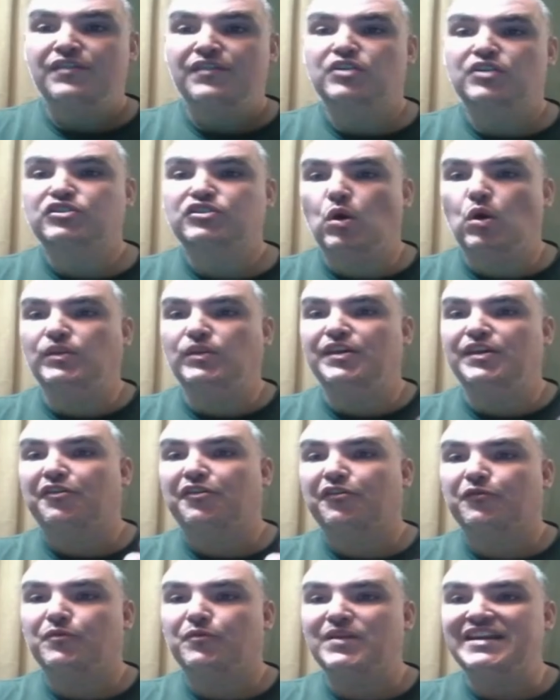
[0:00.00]
There's
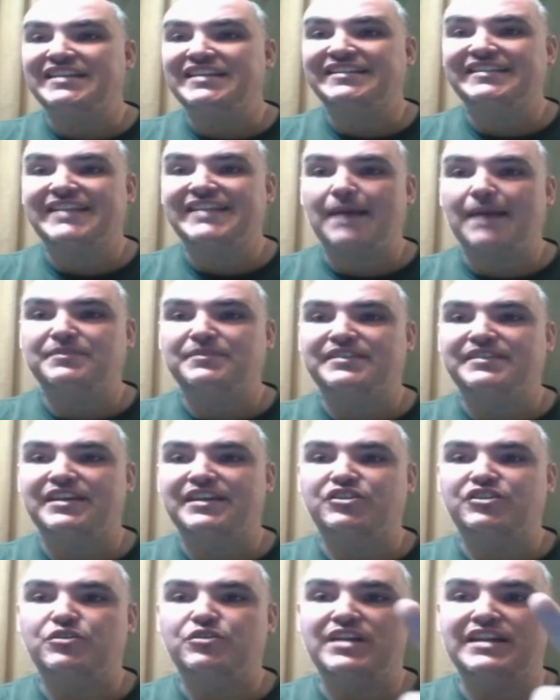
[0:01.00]
only three steps
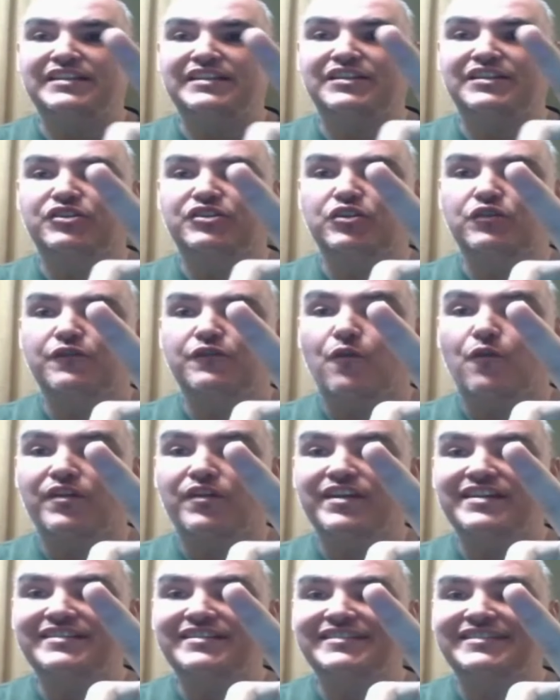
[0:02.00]
that that you need to do
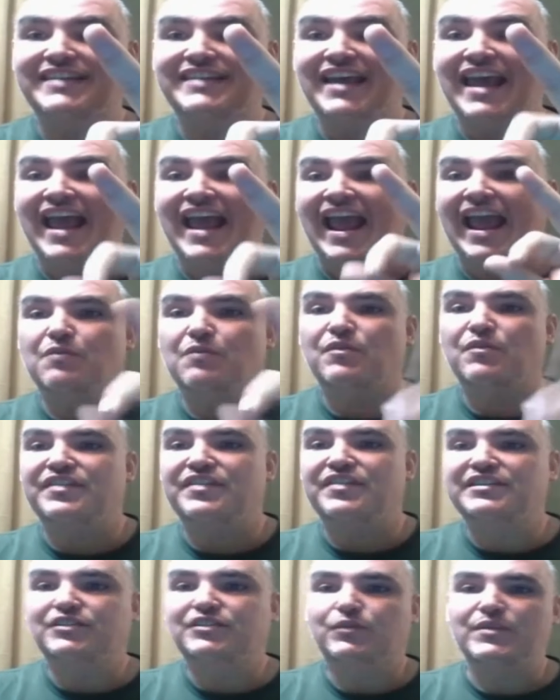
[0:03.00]
for this. And
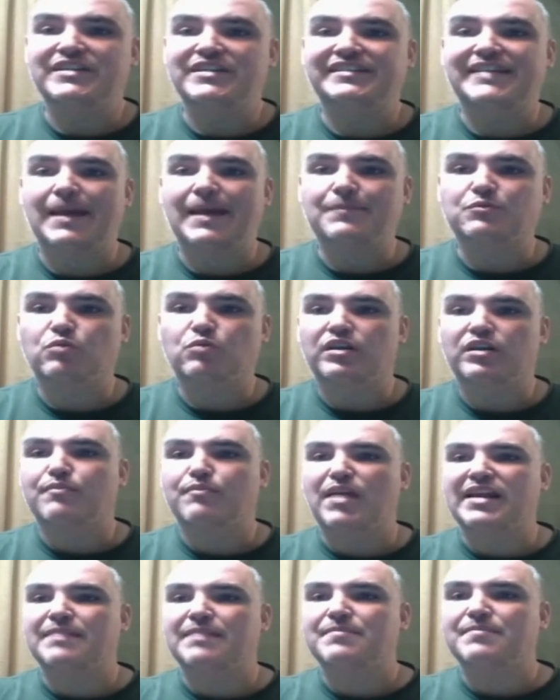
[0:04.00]
with these three steps, we're
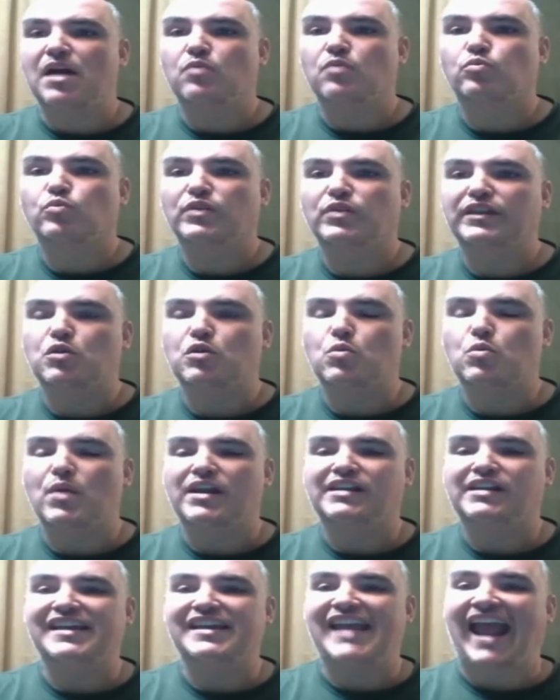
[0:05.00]
going to break them down really
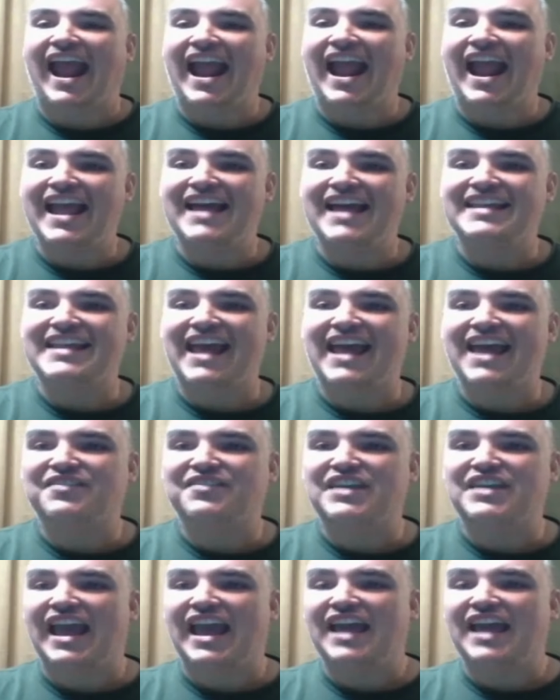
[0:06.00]
quickly. And
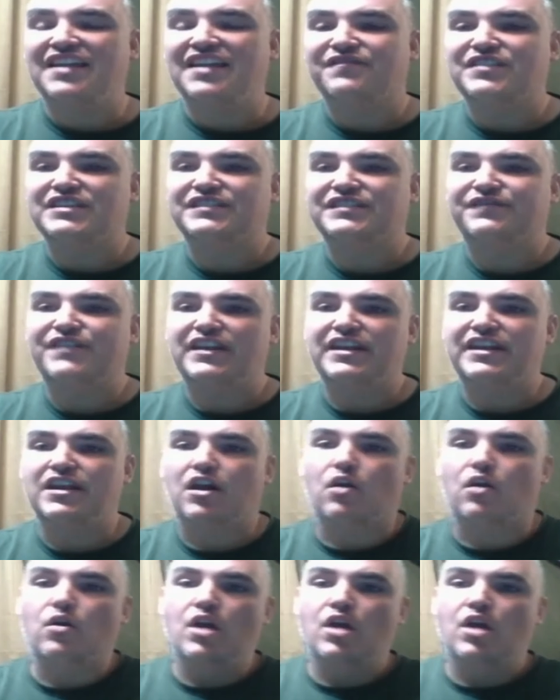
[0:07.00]
at the end of this
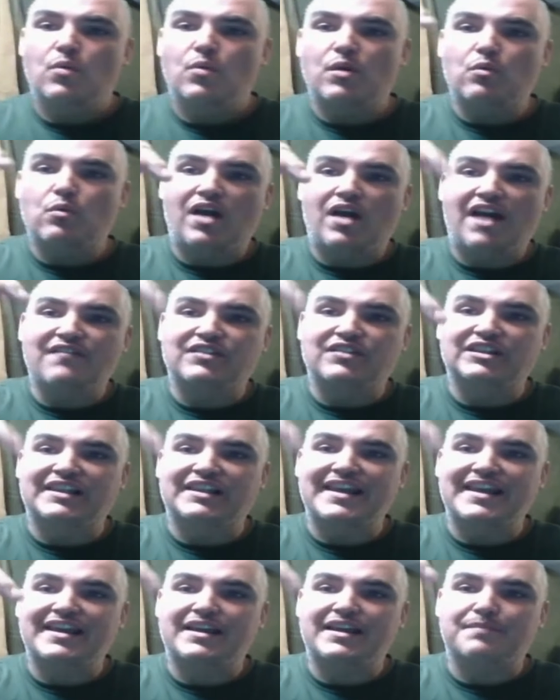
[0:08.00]
video, we will have a
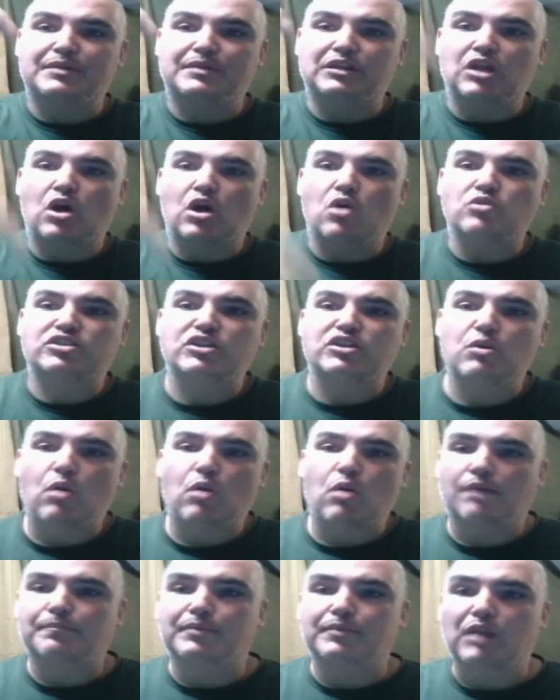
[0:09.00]
link below
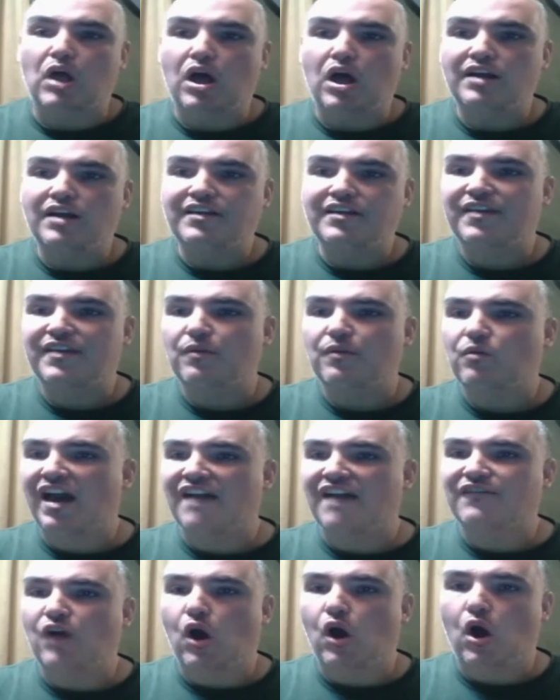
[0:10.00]
to our blog that will
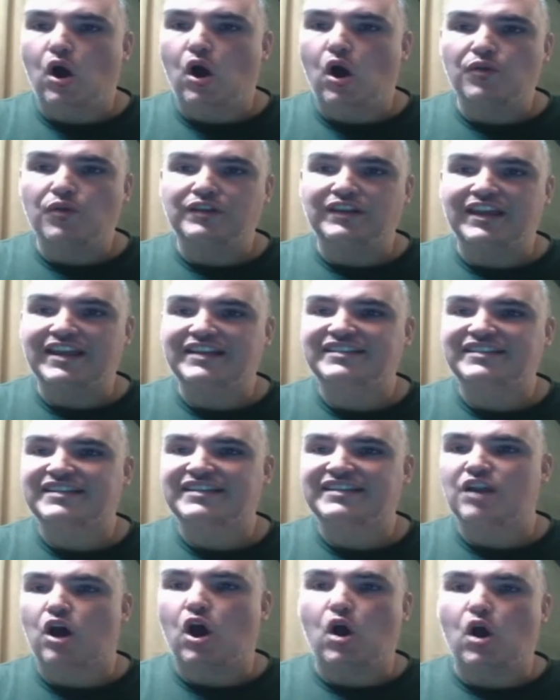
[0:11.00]
have all the
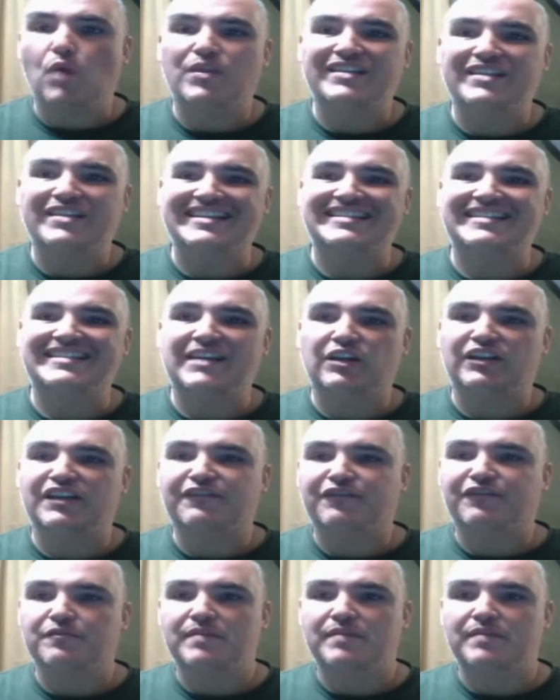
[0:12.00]
links all the
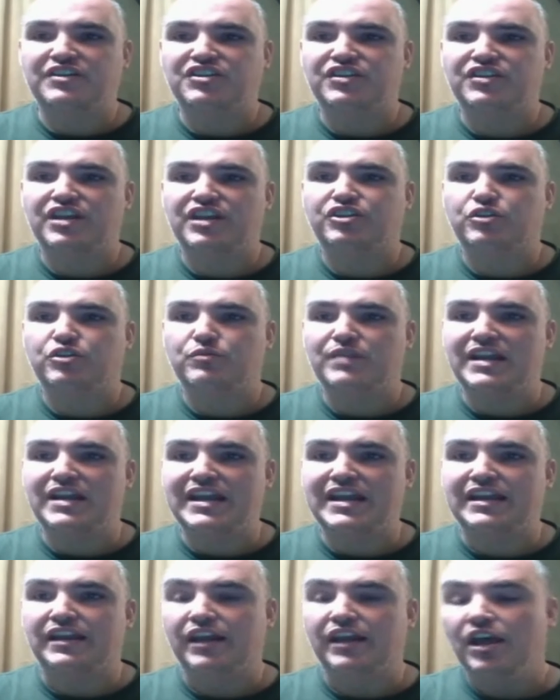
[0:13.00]
detailed information that you
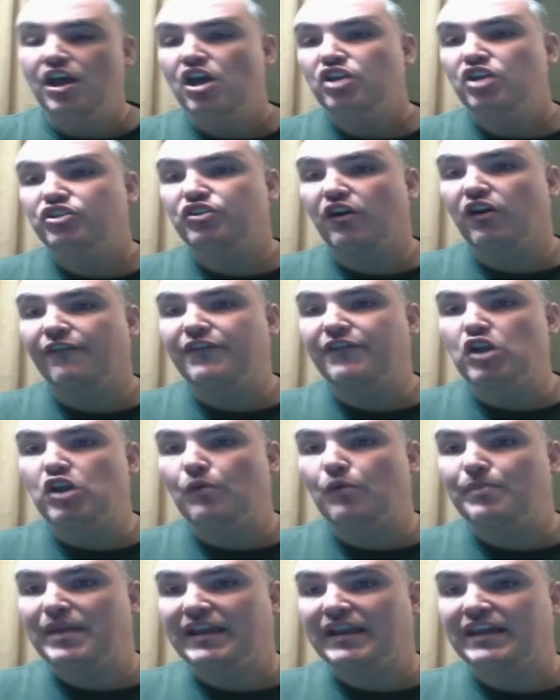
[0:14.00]
need. So if you
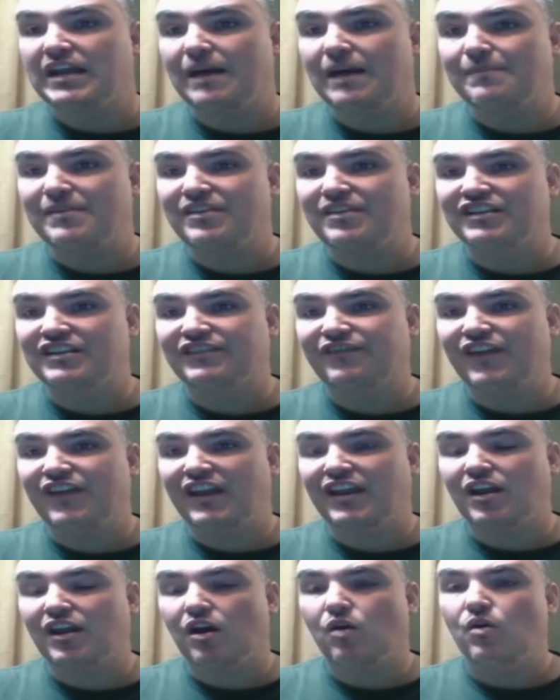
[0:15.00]
don't pick it up in this
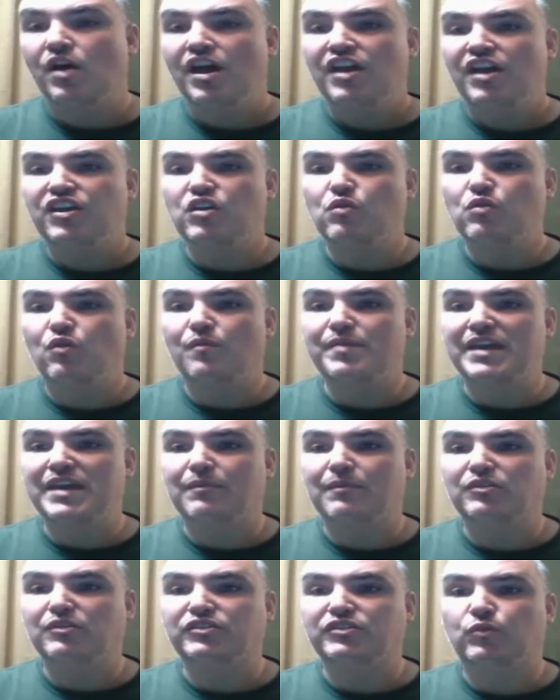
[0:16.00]
video, you will
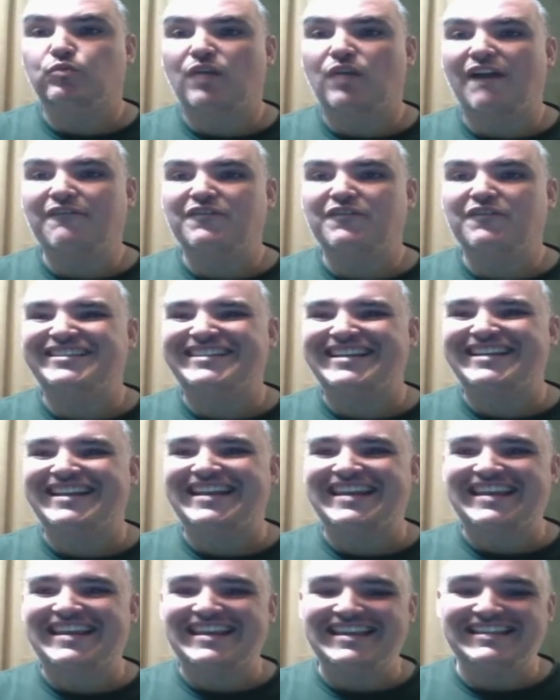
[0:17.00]
be able to reference
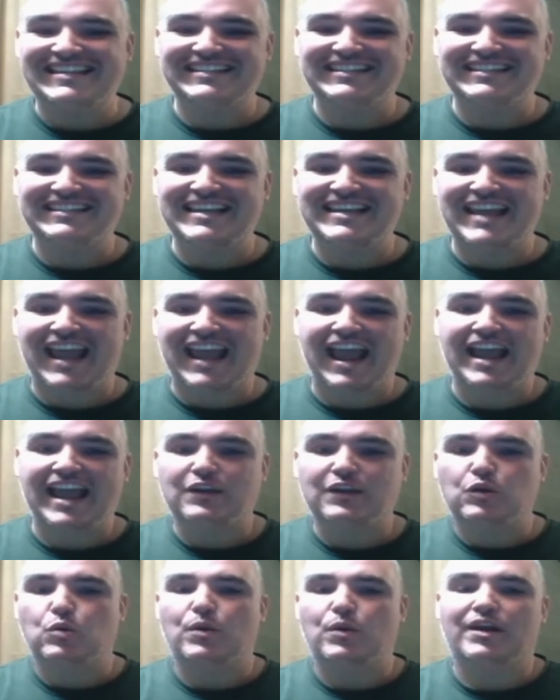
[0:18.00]
it easily
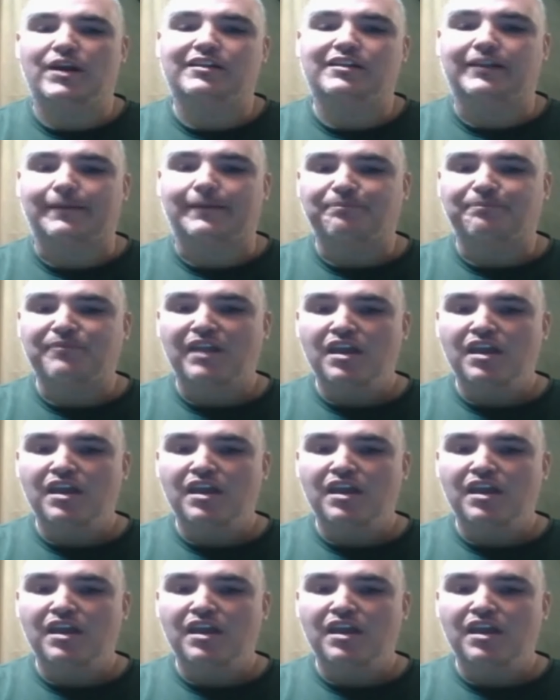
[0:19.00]
and quickly.